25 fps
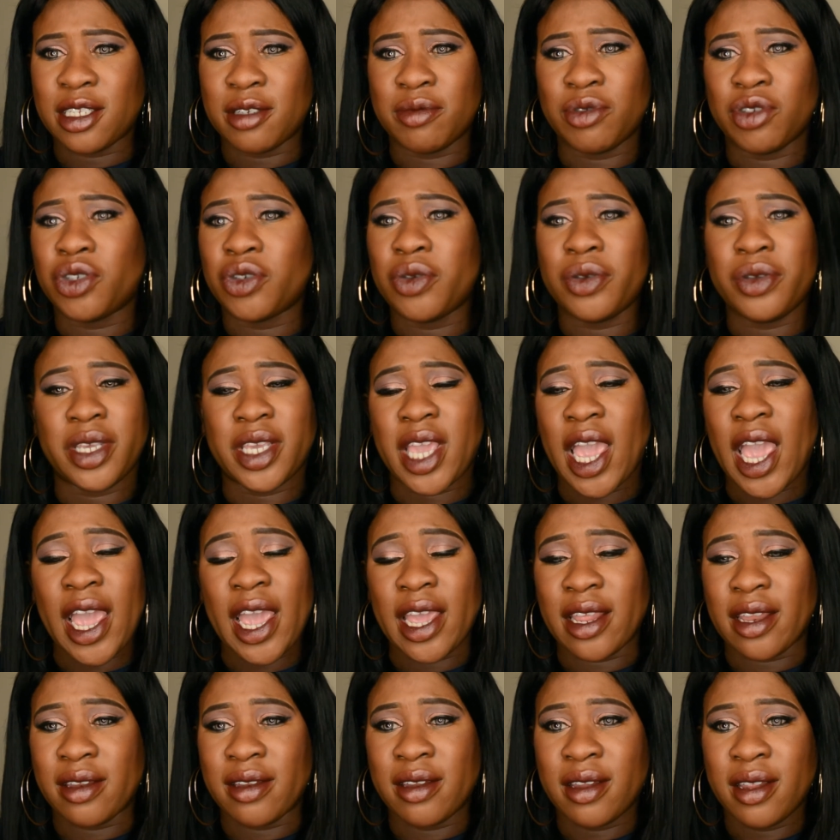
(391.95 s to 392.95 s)
I'm sure you
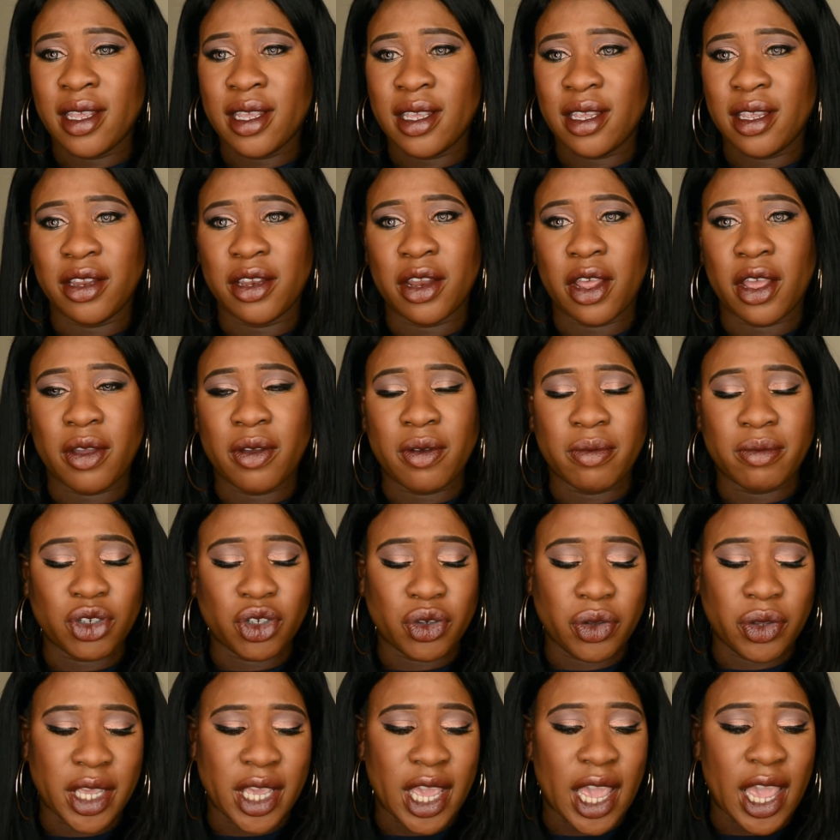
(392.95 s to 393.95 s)
can, you know, I'm sure
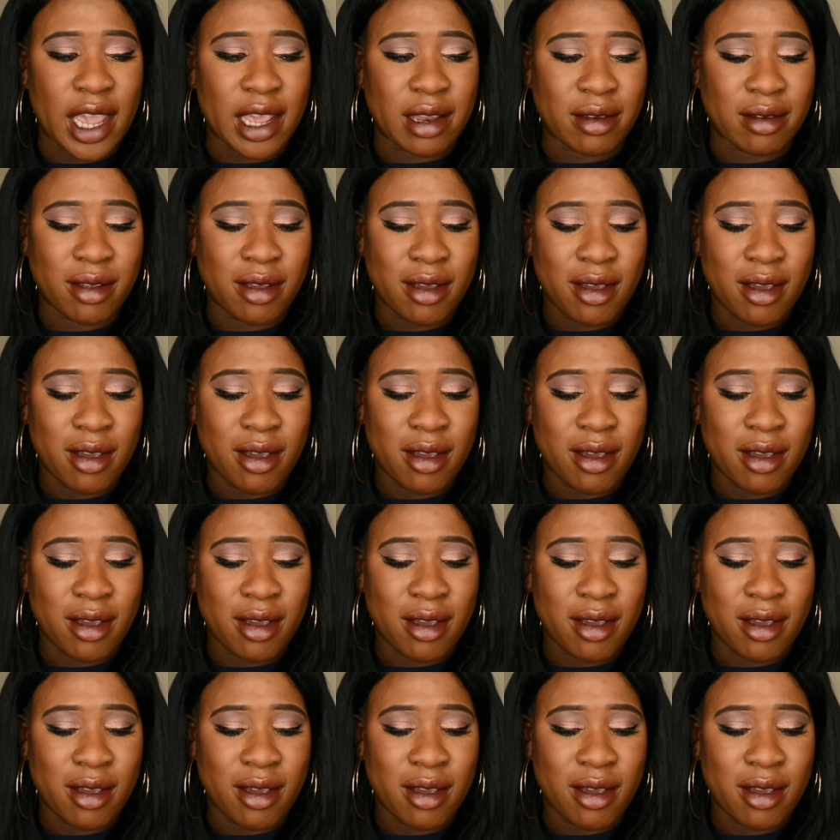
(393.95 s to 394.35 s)
you can.